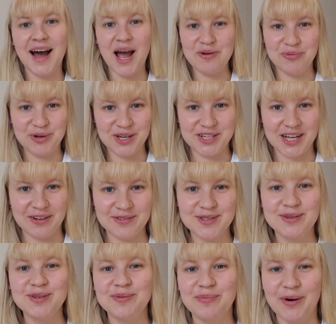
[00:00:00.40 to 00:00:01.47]
Hi
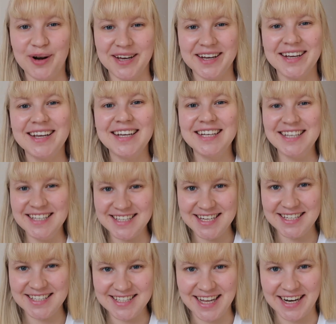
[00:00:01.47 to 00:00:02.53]
bookshelves, good morning, it,
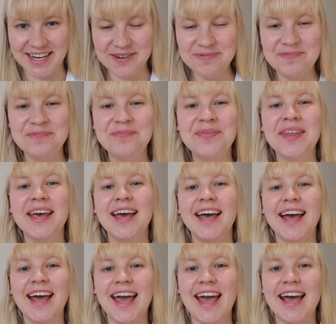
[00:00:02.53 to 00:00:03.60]
it's Tanya,
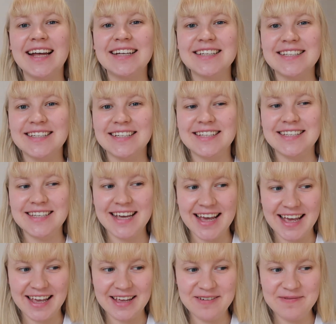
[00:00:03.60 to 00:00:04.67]
and
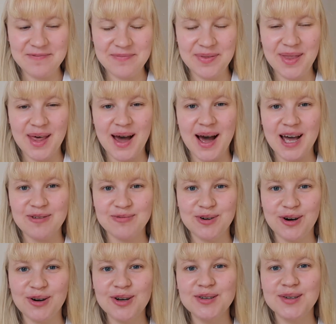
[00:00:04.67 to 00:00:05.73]
today I'm
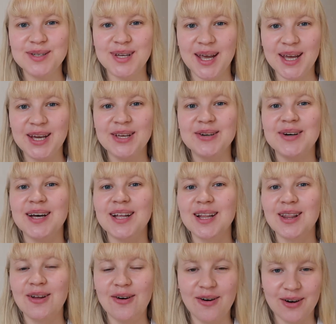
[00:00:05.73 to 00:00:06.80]
going to take you
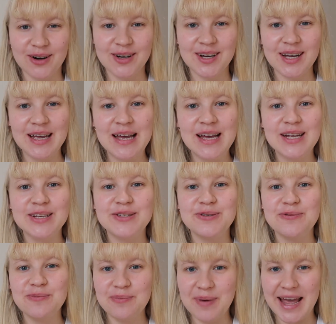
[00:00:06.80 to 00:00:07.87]
along
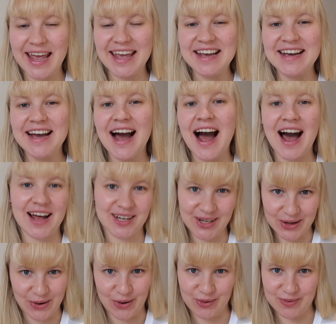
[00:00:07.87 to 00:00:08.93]
to make
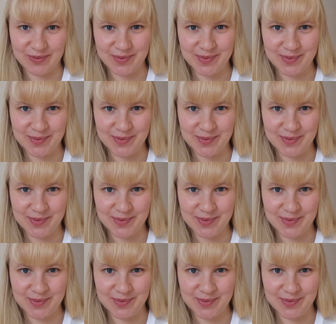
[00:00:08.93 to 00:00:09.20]
Hanko.